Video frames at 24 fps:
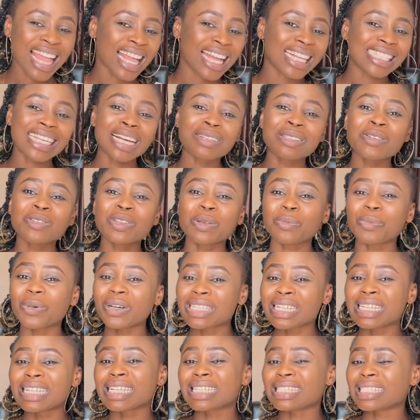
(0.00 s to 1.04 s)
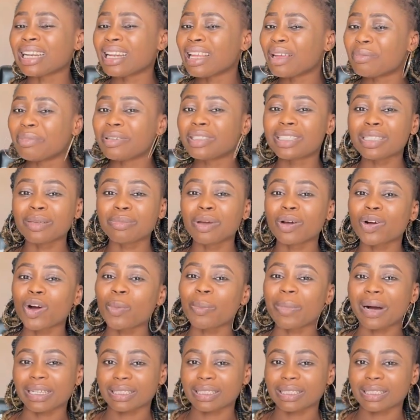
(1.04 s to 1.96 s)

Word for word: Except if the person is a celebrity makeup